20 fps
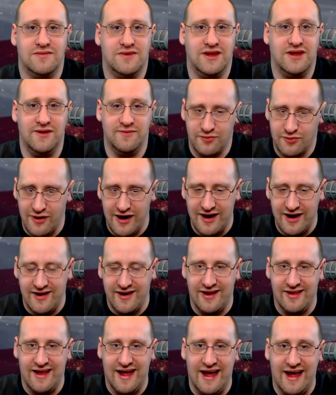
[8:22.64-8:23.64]
give him credit
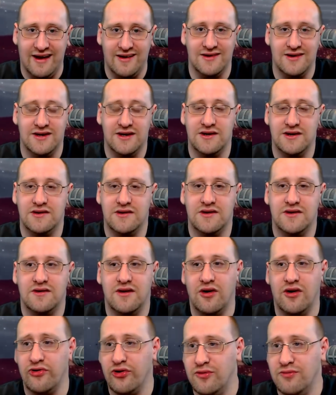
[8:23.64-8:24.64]
on that.
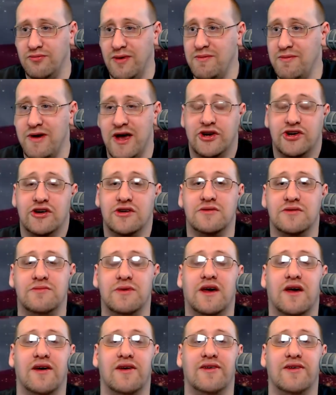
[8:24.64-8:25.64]
Although maybe I shouldn't,
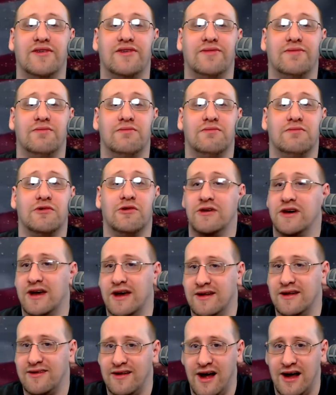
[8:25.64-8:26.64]
because going
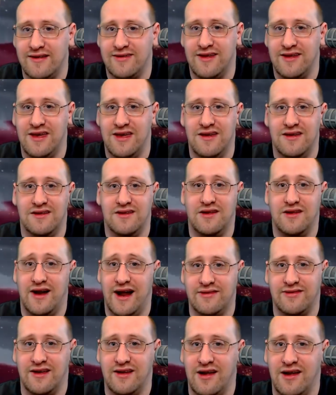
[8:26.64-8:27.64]
against a Nazi and
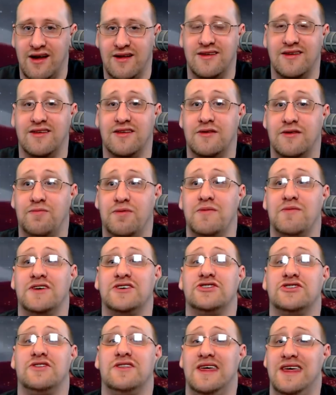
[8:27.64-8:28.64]
denouncing Nazis is pretty
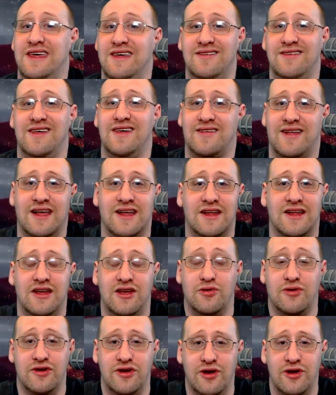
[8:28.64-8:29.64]
much the easiest thing that
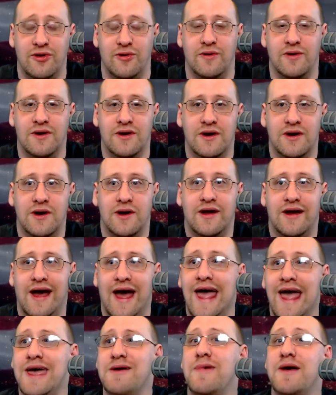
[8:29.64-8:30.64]
you can do.
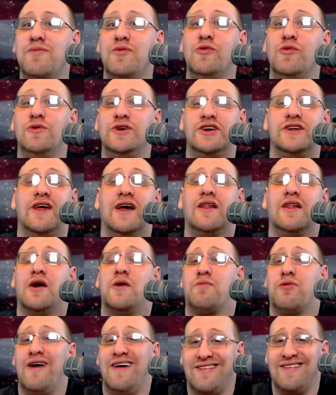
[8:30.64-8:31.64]
Hey, maybe we should tell our
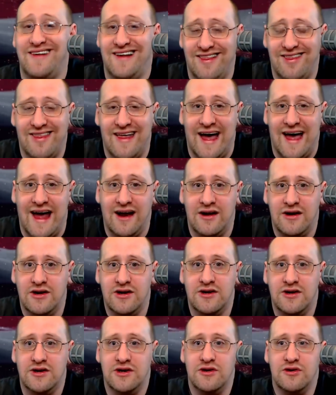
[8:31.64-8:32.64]
president that,
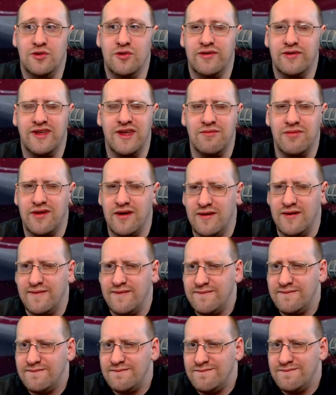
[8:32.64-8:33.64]
who seems
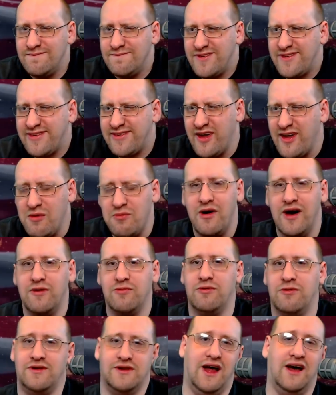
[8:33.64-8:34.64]
somewhat
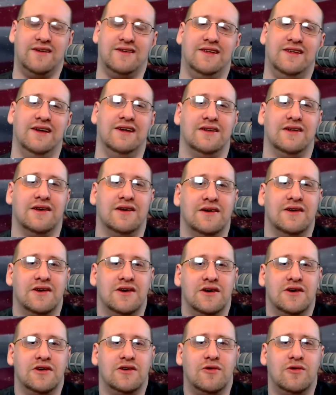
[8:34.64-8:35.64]
reluctant,
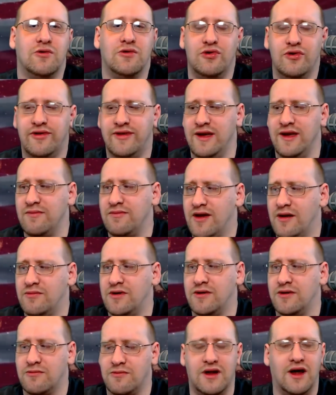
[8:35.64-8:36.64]
or who seems
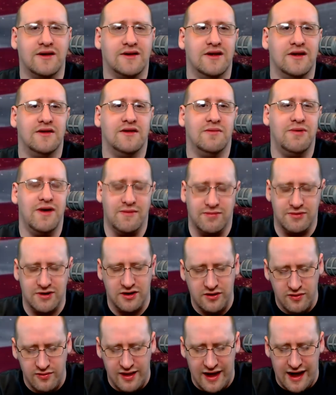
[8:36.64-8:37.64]
somewhat reluctant to be able to
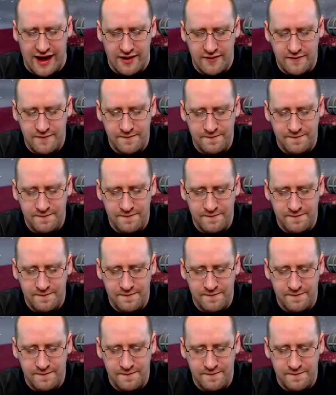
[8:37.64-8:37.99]
do that.